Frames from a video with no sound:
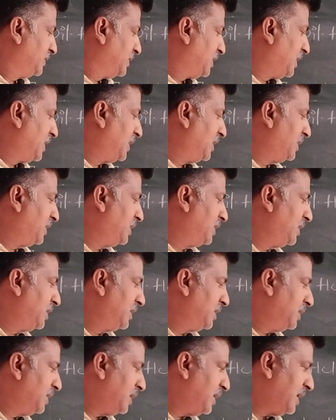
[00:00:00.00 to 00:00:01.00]
and
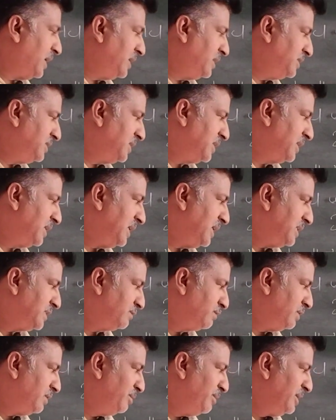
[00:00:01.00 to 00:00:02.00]
hydrogen
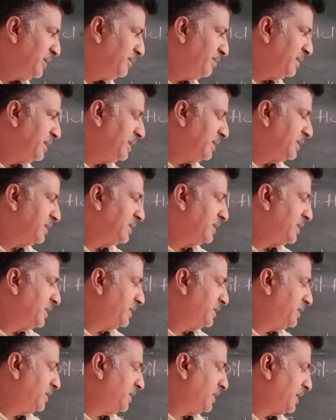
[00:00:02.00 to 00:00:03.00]
gas will be liberated
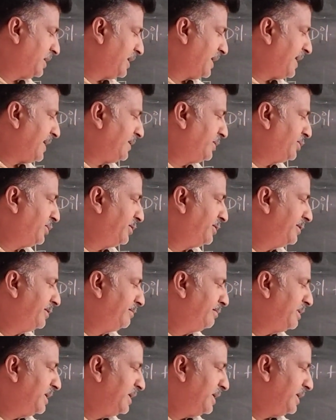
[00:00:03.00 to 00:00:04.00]
at
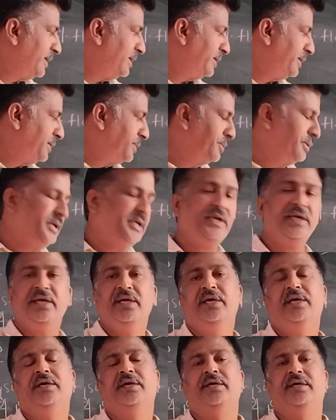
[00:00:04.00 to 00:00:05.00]
cathode by undergoing
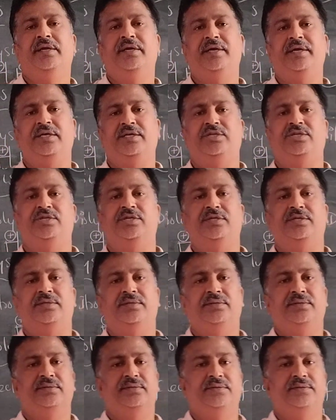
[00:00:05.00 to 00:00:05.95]
reduction.